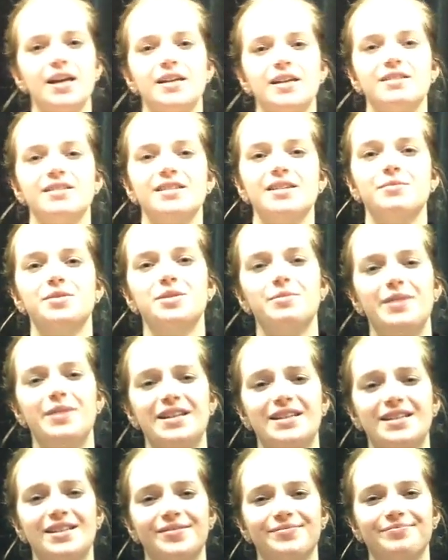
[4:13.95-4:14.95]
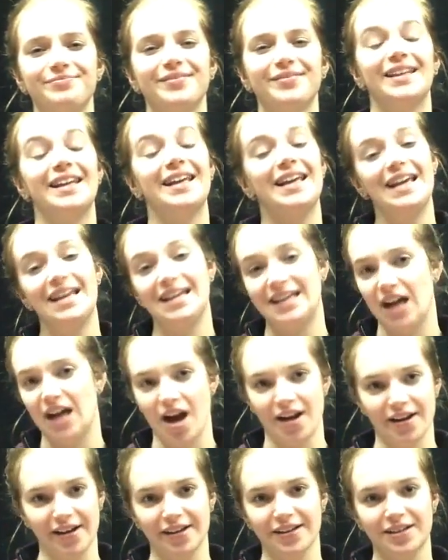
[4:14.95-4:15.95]
Seems a bit
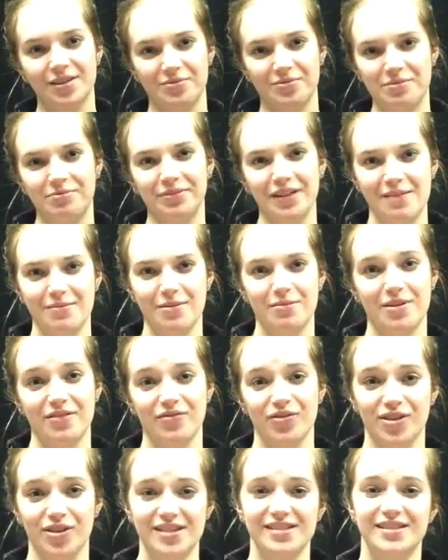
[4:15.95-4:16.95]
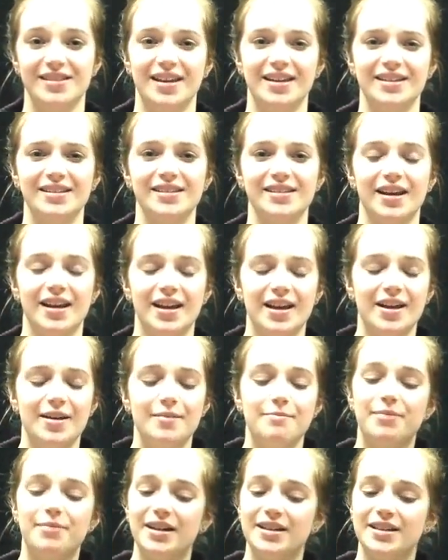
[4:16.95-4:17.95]
idiotic to be blaming me for these things,
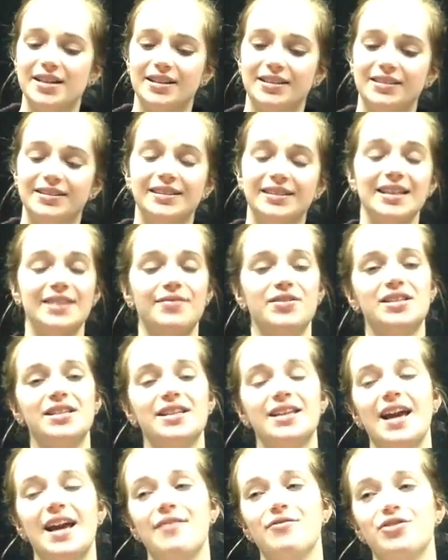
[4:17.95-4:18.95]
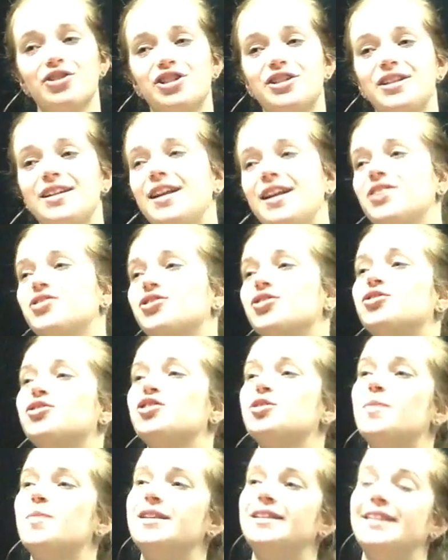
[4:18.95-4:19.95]
but leave it to the average teenager to
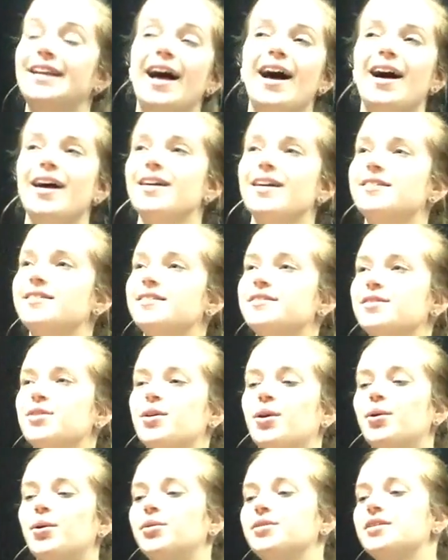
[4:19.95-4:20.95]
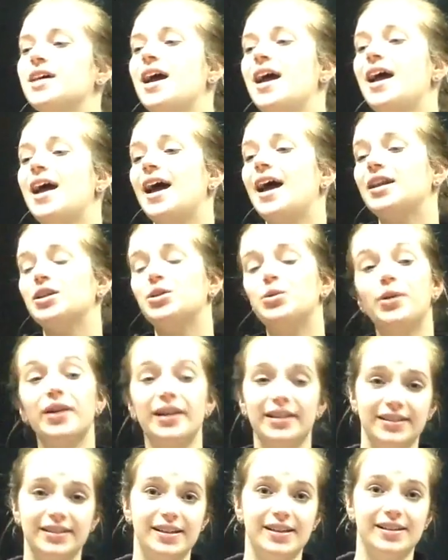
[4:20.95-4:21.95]
spin lies into gold and
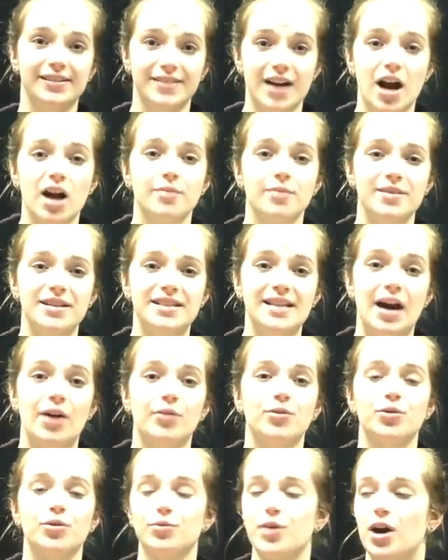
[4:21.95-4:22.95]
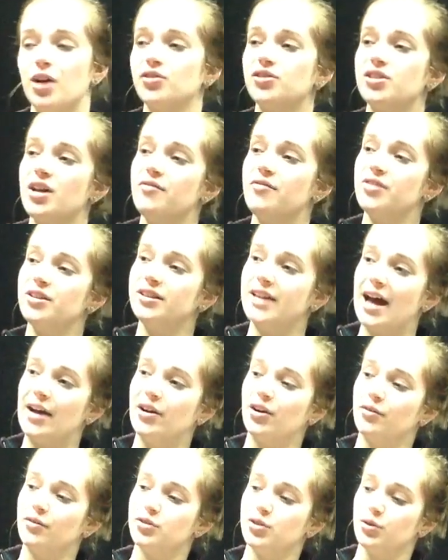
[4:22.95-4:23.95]
quickly knock me down the rungs of the
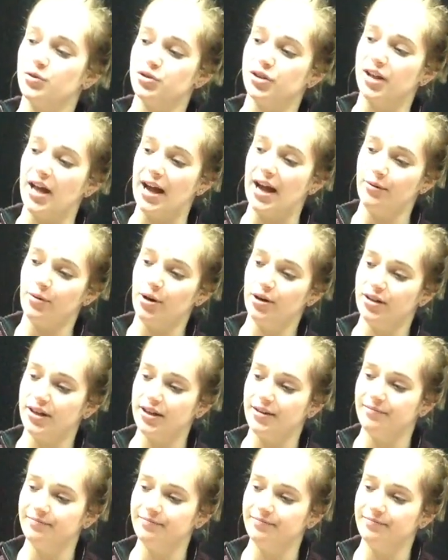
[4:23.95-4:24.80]
ladder of social hierarchy.